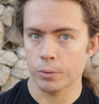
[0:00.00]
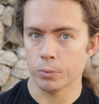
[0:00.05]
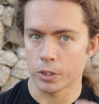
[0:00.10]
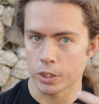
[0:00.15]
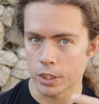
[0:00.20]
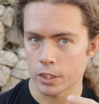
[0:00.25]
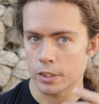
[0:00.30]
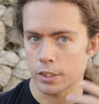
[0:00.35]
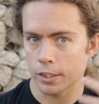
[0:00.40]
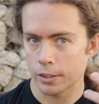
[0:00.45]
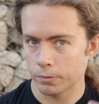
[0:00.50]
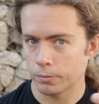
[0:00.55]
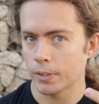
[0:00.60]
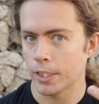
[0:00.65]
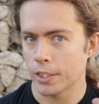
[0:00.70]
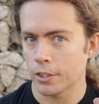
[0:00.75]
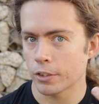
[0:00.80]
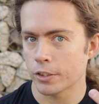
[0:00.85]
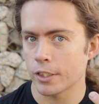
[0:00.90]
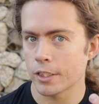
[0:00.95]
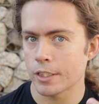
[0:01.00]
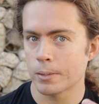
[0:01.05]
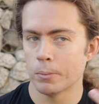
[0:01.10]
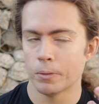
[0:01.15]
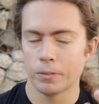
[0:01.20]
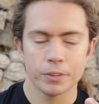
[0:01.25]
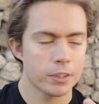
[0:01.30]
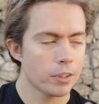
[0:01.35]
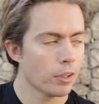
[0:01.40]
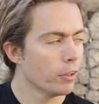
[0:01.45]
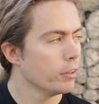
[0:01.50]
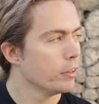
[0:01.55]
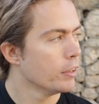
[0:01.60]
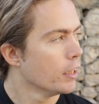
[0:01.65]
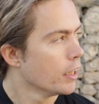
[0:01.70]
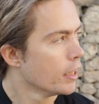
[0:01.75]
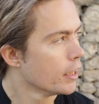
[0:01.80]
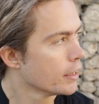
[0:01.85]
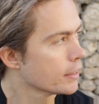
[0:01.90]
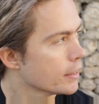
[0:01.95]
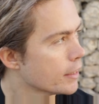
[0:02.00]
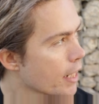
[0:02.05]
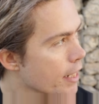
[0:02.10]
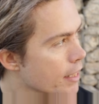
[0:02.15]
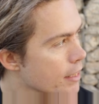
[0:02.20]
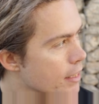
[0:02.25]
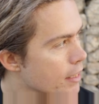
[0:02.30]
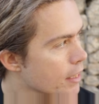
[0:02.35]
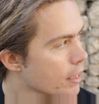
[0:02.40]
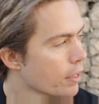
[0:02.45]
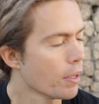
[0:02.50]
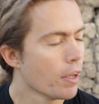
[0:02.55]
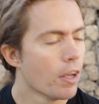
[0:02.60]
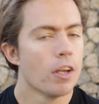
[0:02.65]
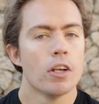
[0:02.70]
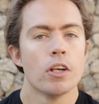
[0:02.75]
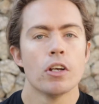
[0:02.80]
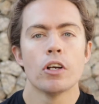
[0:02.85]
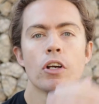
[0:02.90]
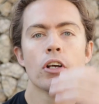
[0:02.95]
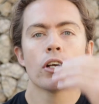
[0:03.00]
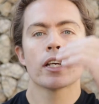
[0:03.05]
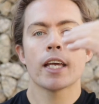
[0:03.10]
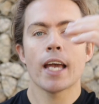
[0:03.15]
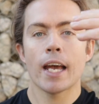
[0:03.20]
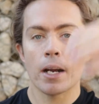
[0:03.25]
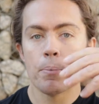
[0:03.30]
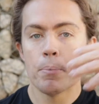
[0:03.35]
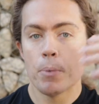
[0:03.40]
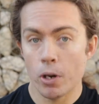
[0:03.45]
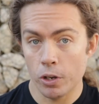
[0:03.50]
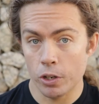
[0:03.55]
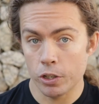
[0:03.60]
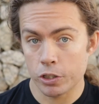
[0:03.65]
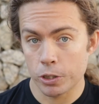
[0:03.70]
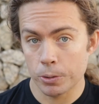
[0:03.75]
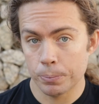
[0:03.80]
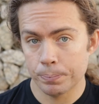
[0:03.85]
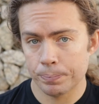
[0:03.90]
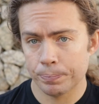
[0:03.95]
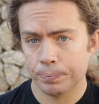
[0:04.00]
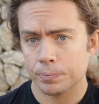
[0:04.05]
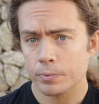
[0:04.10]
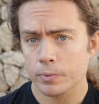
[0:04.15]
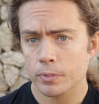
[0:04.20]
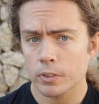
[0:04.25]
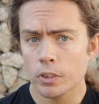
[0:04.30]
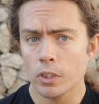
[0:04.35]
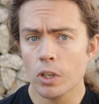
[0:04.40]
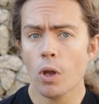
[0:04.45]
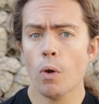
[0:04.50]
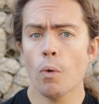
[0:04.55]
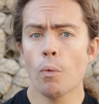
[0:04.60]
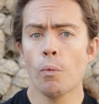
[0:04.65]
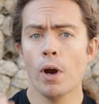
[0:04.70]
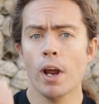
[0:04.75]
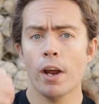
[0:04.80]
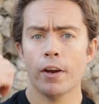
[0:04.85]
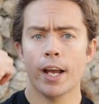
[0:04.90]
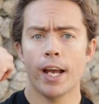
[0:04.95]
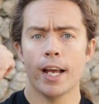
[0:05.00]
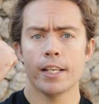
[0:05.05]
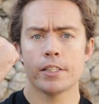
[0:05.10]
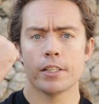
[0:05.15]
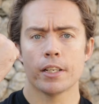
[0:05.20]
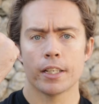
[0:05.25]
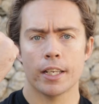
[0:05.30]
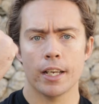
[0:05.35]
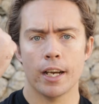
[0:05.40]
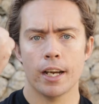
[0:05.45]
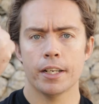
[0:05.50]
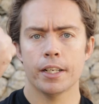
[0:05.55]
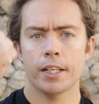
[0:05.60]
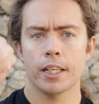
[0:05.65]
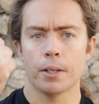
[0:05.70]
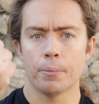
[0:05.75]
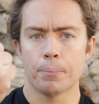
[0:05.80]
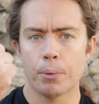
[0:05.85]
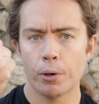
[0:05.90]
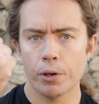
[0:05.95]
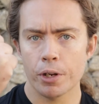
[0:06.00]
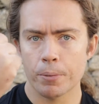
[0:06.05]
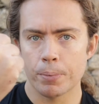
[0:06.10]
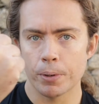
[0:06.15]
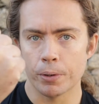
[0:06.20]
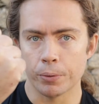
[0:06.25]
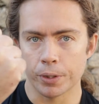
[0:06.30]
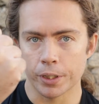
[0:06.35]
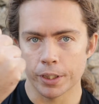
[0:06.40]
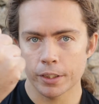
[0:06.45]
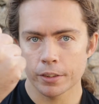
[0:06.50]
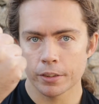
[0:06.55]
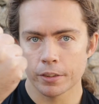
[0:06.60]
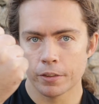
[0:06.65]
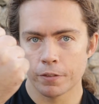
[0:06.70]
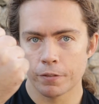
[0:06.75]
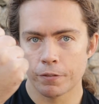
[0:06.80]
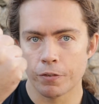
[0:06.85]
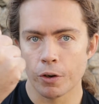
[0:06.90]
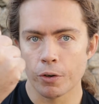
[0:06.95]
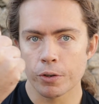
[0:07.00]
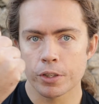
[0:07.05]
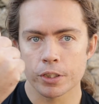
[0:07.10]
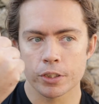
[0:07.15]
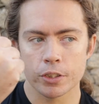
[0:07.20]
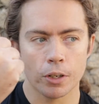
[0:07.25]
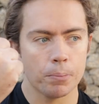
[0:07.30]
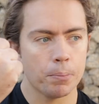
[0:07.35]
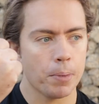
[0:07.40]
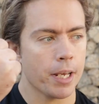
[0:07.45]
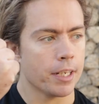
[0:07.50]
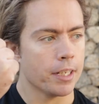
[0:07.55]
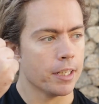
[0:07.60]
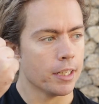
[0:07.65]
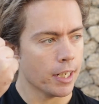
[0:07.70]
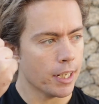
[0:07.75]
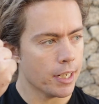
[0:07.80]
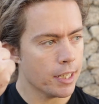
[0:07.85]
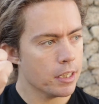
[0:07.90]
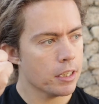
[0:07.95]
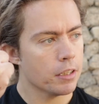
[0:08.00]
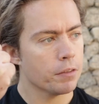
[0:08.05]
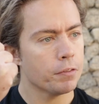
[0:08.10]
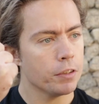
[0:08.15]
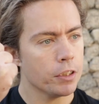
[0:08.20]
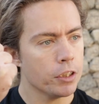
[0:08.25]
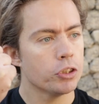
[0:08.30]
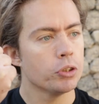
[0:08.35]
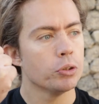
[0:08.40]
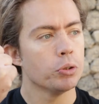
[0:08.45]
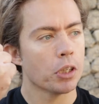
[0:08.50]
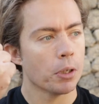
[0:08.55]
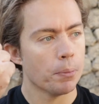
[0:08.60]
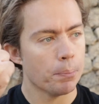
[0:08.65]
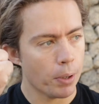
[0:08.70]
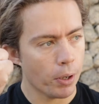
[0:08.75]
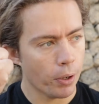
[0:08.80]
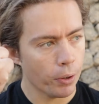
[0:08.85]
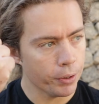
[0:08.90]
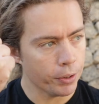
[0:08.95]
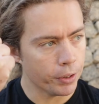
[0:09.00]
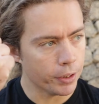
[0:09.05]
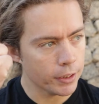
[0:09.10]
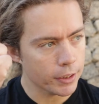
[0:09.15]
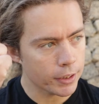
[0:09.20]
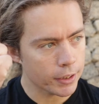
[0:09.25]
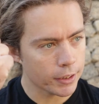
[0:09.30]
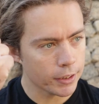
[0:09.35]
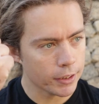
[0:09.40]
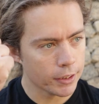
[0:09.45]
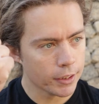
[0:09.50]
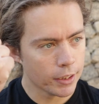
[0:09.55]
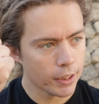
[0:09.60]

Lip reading: which is an ecosystem of its own sense, can emerge. Whereas gardening and bodybuilding focus on making individual components